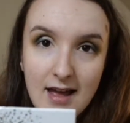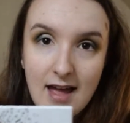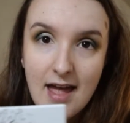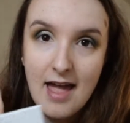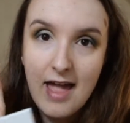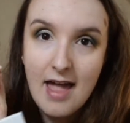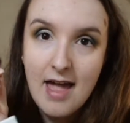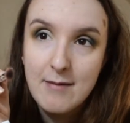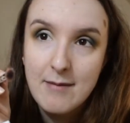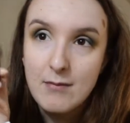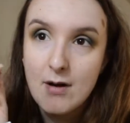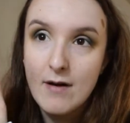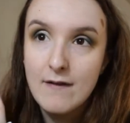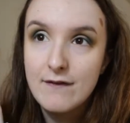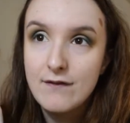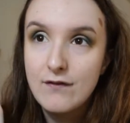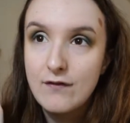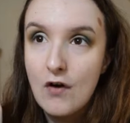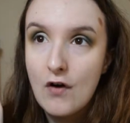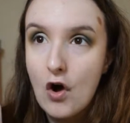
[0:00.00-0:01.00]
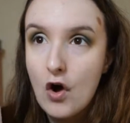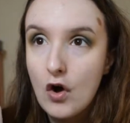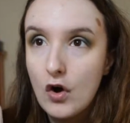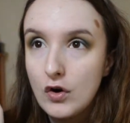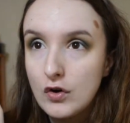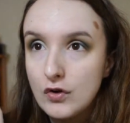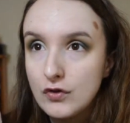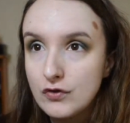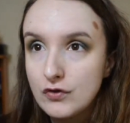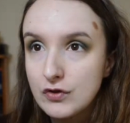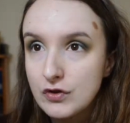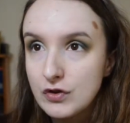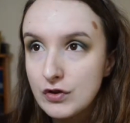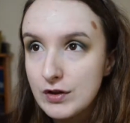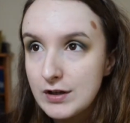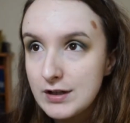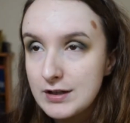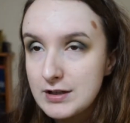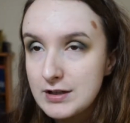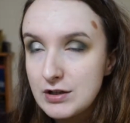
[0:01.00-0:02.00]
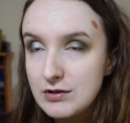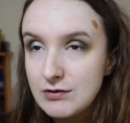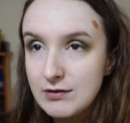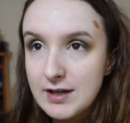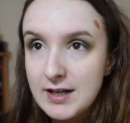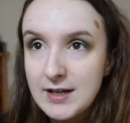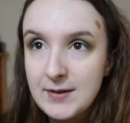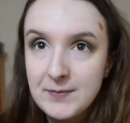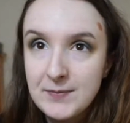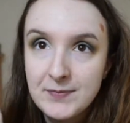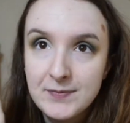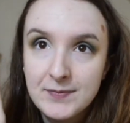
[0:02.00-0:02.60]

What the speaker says: M433,